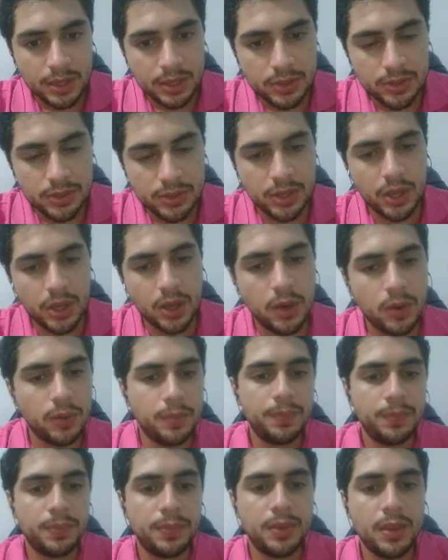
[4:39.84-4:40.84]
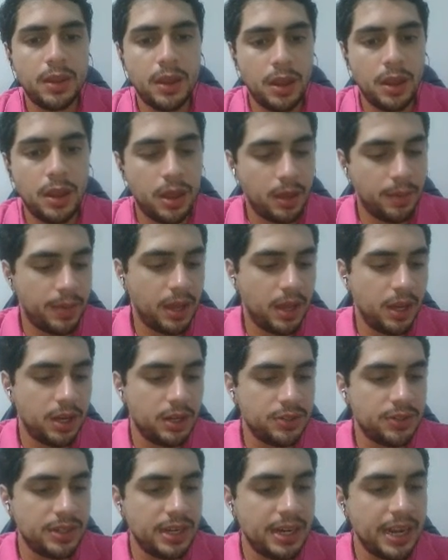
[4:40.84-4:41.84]
So
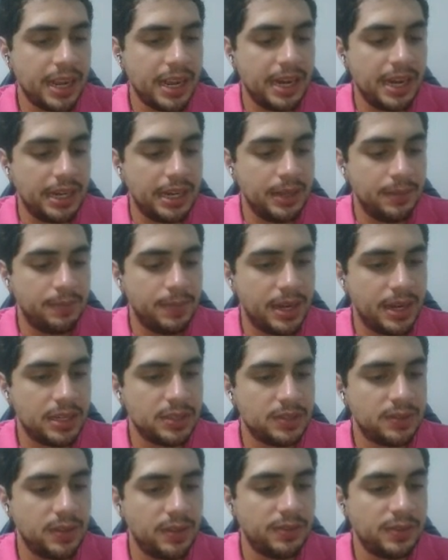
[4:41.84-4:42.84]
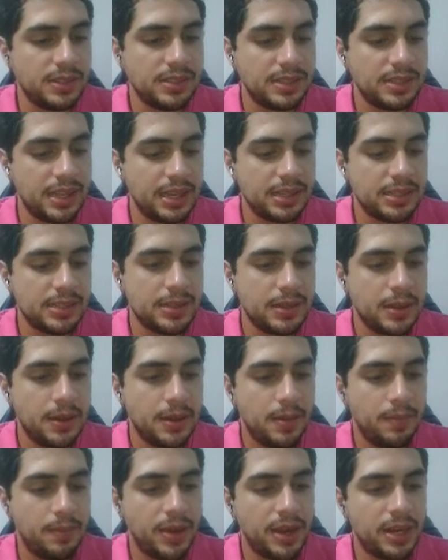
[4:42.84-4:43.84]
180 minus 56
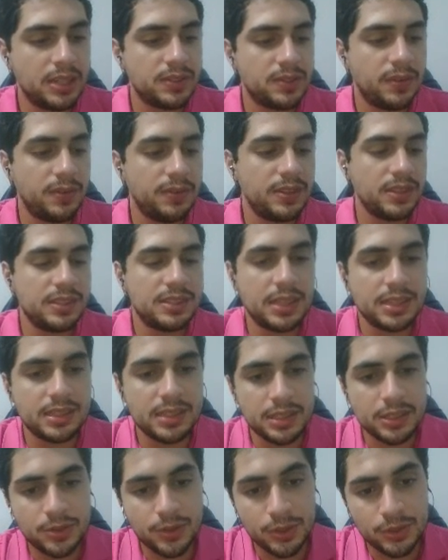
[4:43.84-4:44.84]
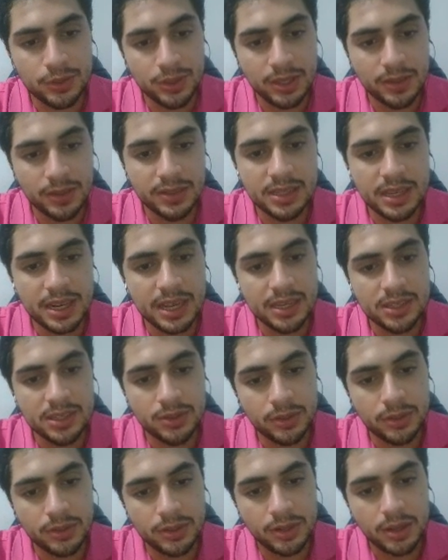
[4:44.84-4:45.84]
is going to give us an
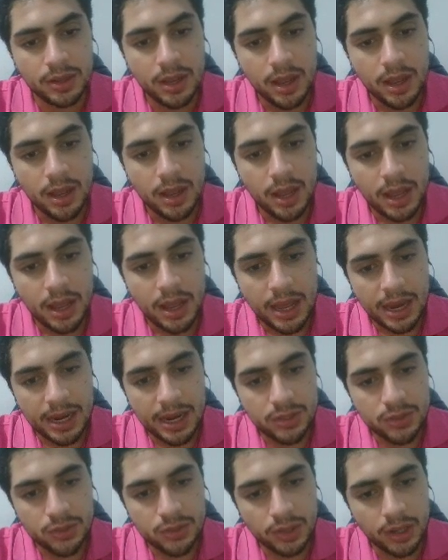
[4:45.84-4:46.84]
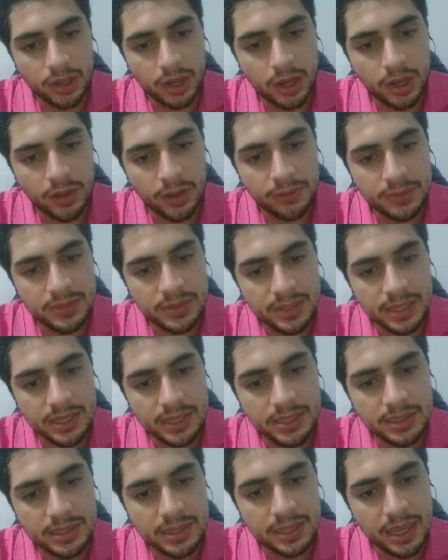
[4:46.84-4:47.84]
answer of
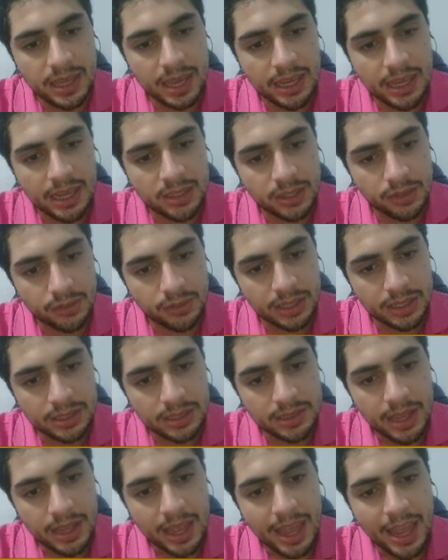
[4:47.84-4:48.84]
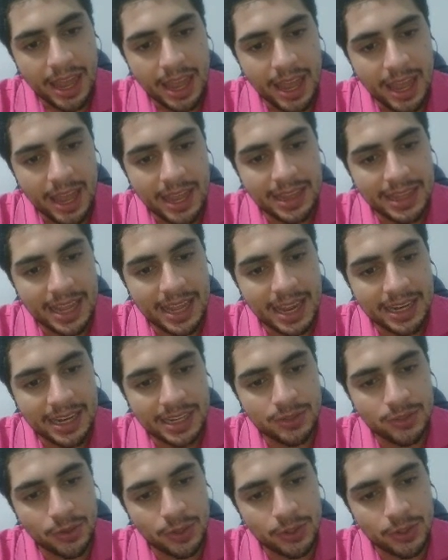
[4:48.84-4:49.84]
68 degrees. And that
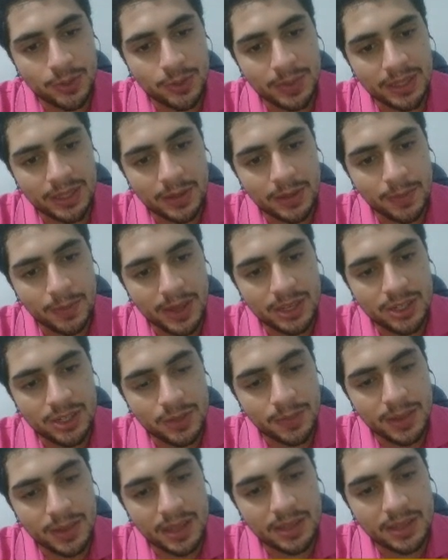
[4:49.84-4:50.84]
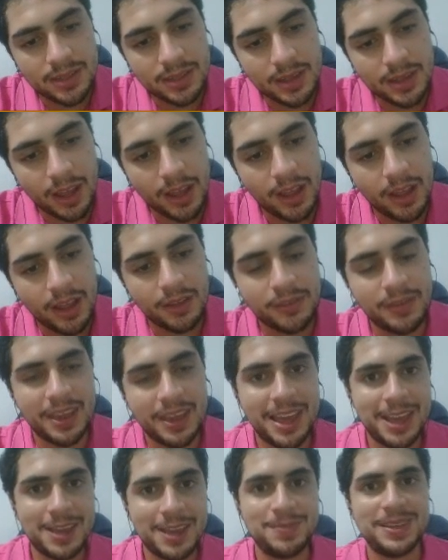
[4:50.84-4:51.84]
is going to be the measurement of
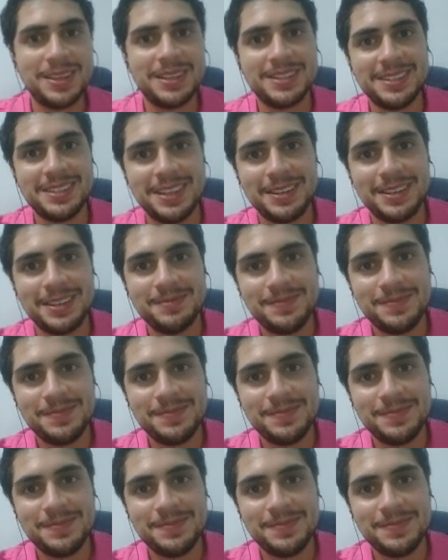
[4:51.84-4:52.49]
ABC.